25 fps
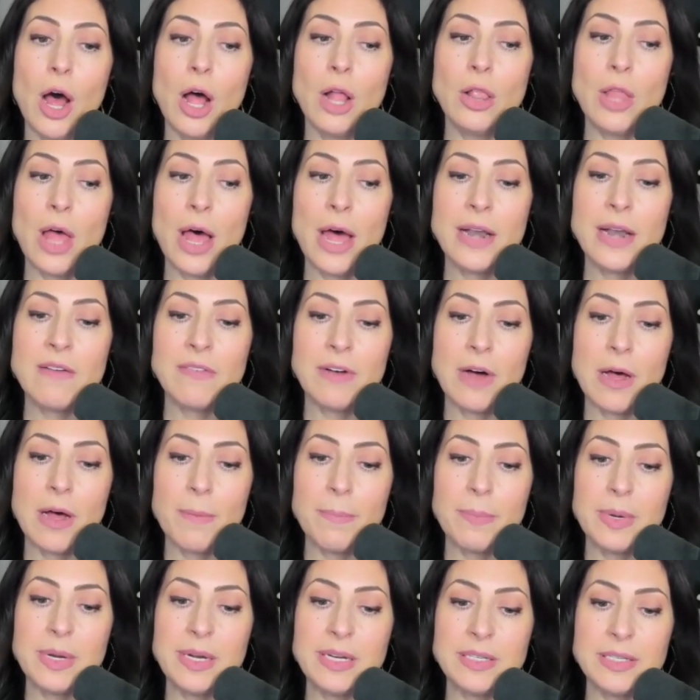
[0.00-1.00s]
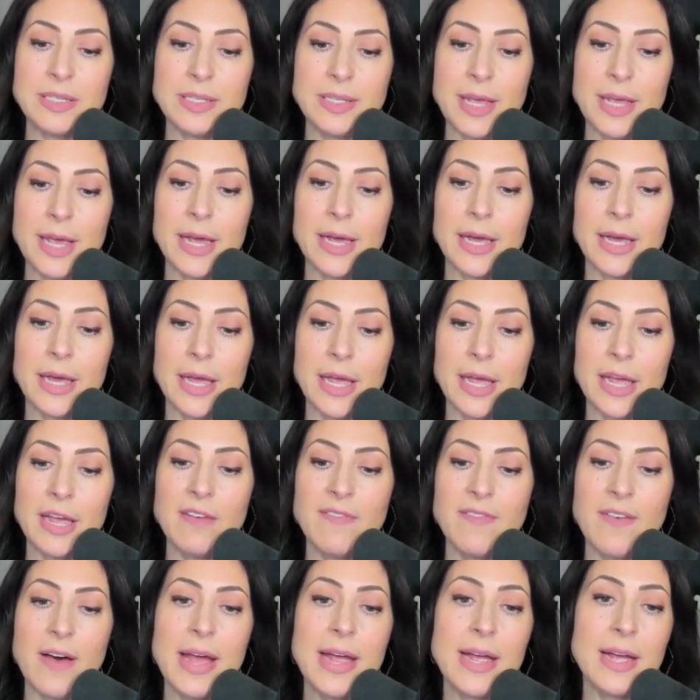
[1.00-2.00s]
A lot of companies think
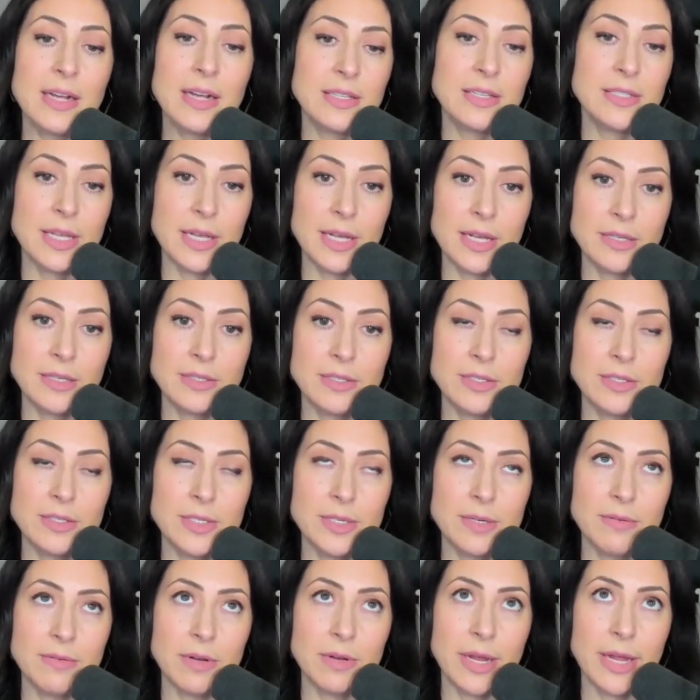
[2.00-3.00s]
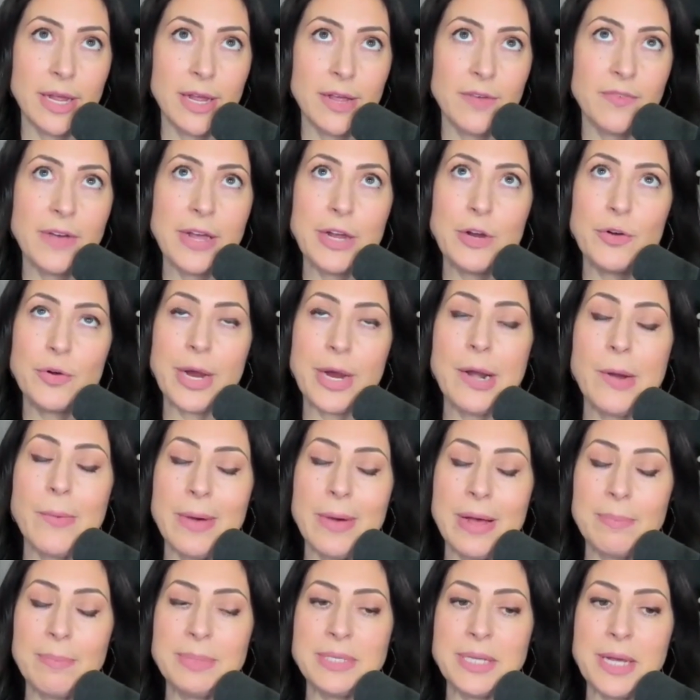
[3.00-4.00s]
if I exist, if I create a
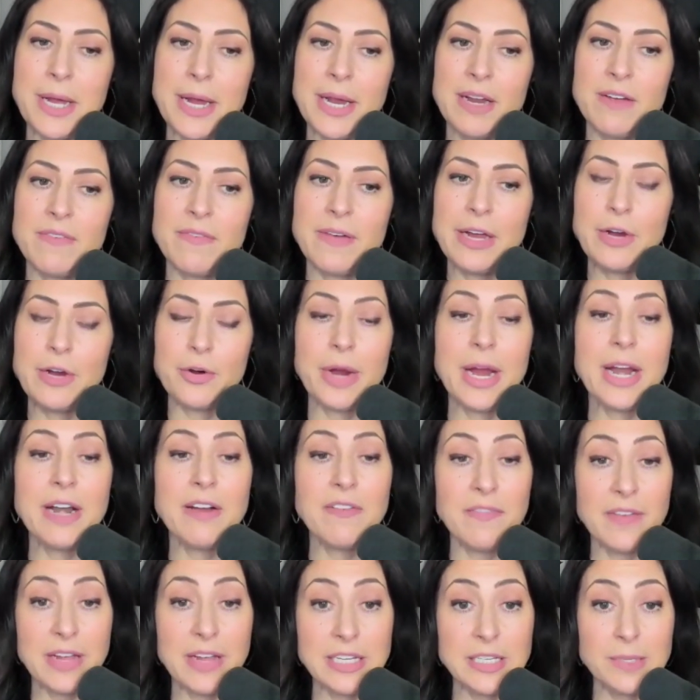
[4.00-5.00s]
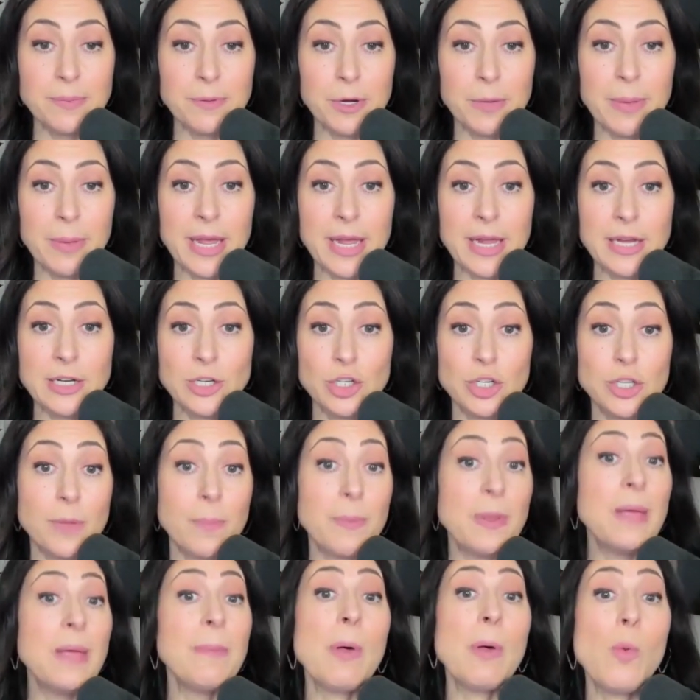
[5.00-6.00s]
website, if I create a Facebook page, the
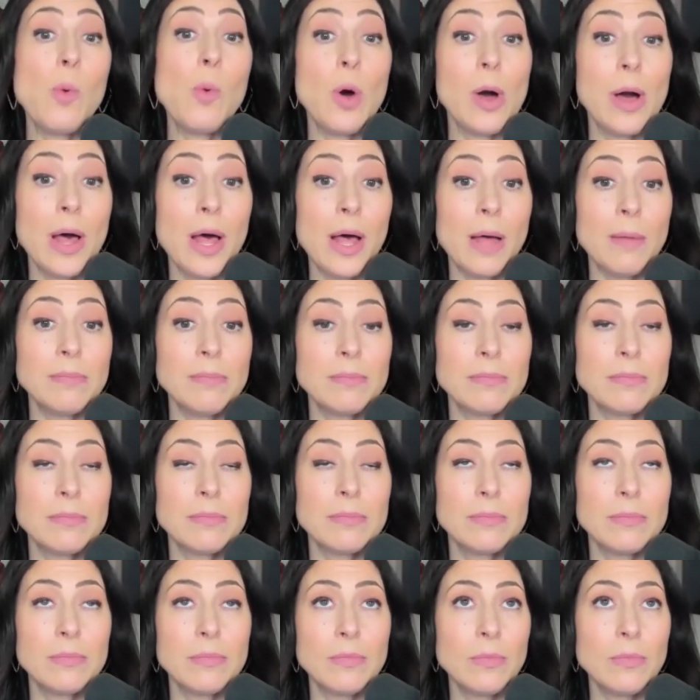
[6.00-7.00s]
people will come.